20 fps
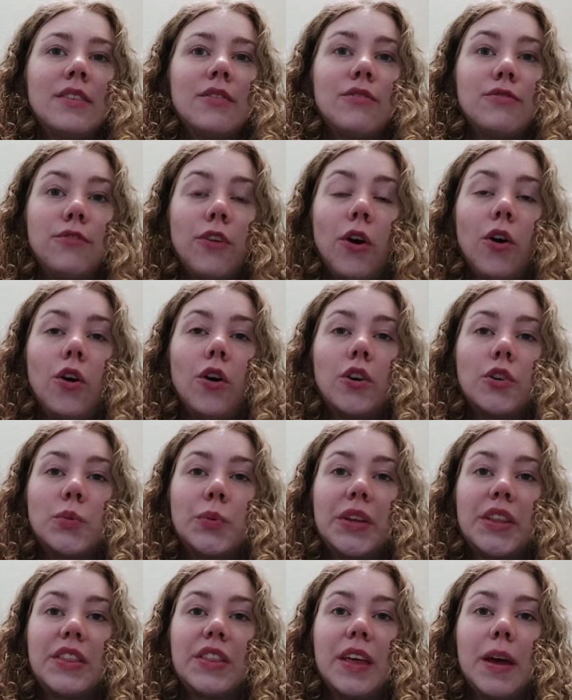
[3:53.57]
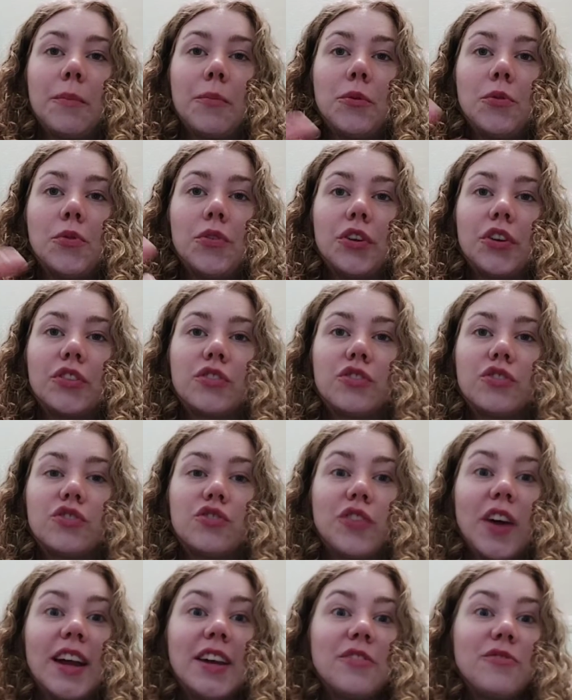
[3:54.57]
Ford, with them going on
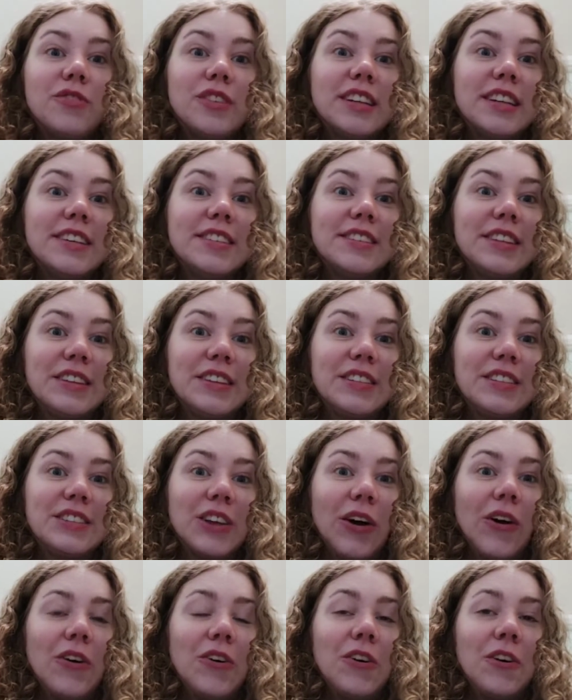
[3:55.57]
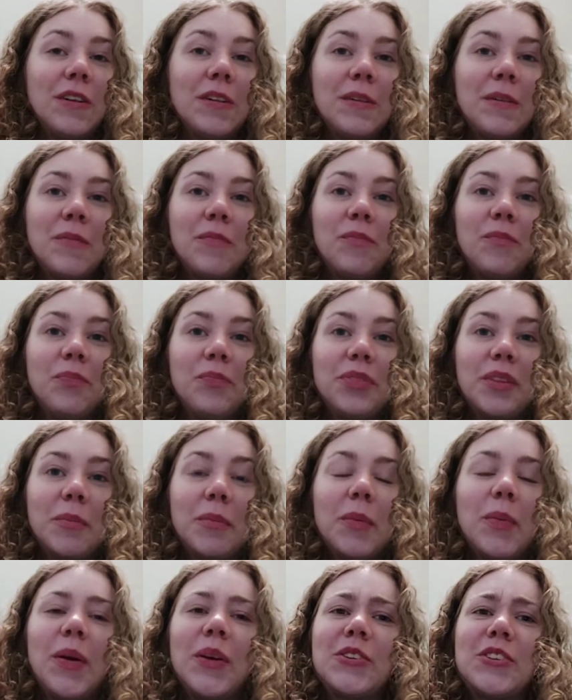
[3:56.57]
strike, released a song.
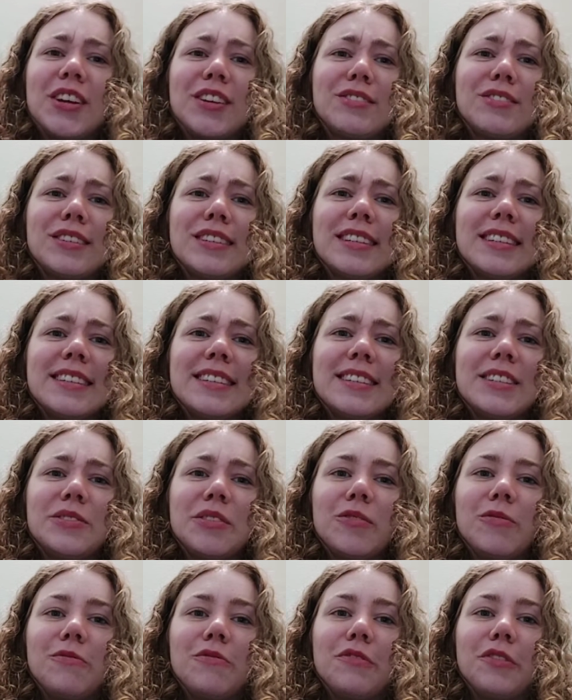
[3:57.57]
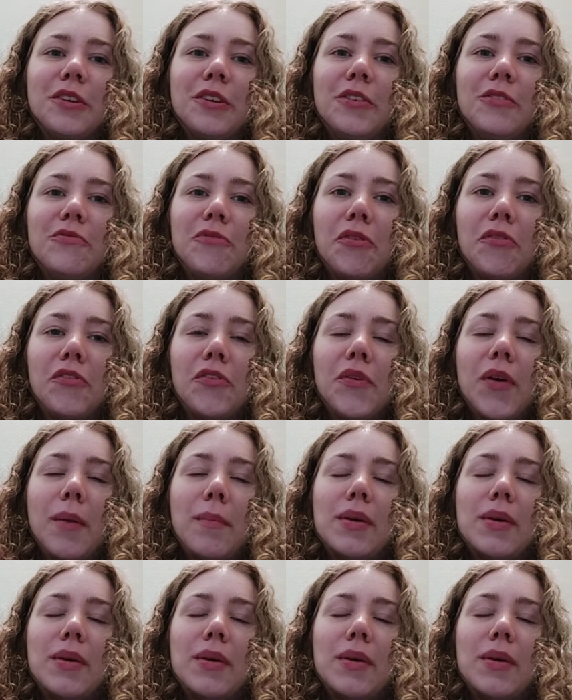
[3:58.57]
Maybe I should actually listen to it in full and review it.